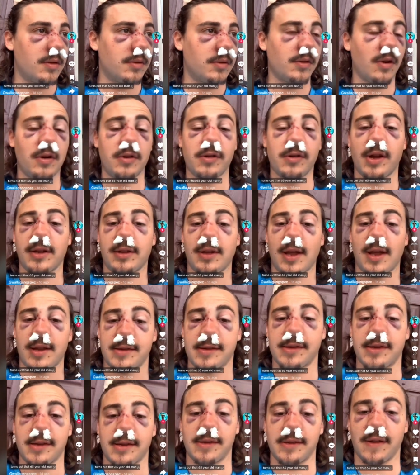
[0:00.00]
turns out that
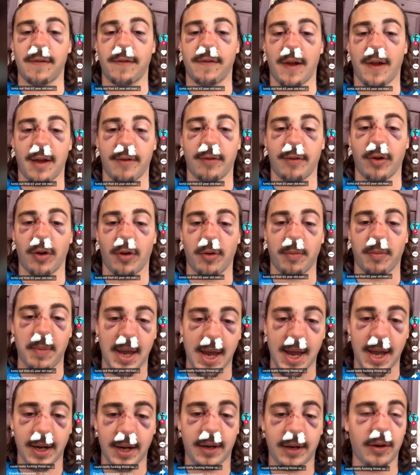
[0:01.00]
65-year-old
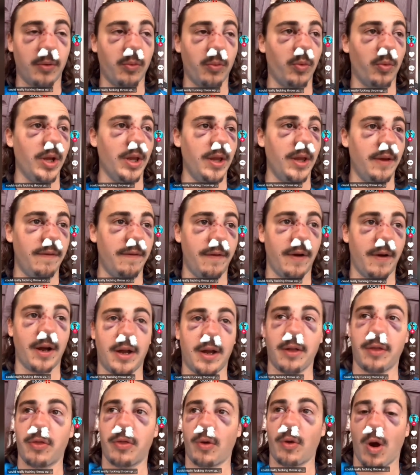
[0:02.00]
man could really
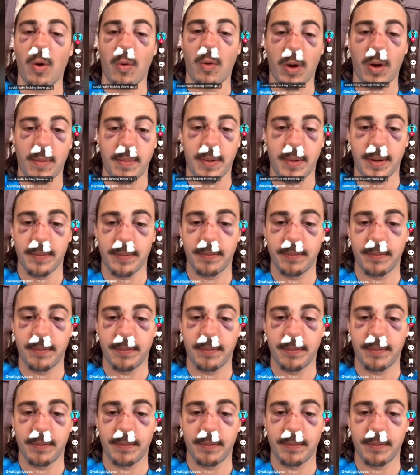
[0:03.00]
f***ing throw him.